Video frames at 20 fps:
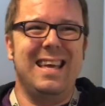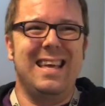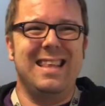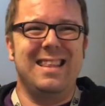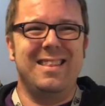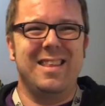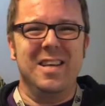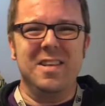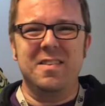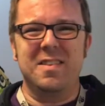
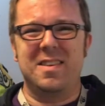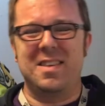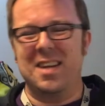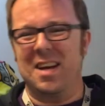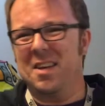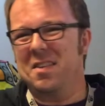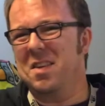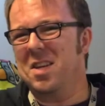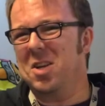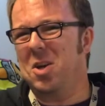this
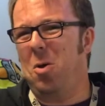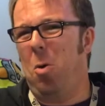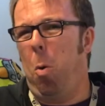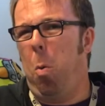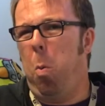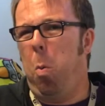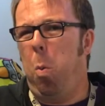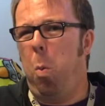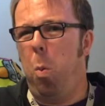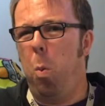doesn't
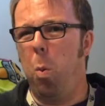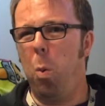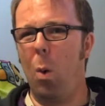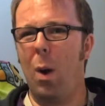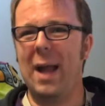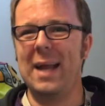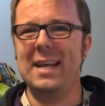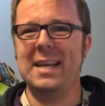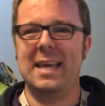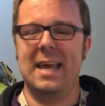
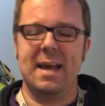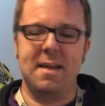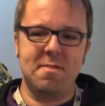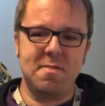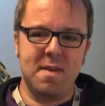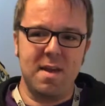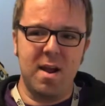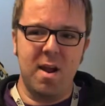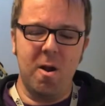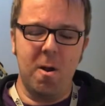quite get
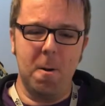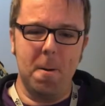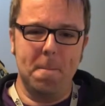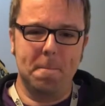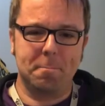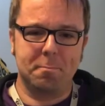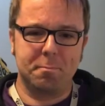there.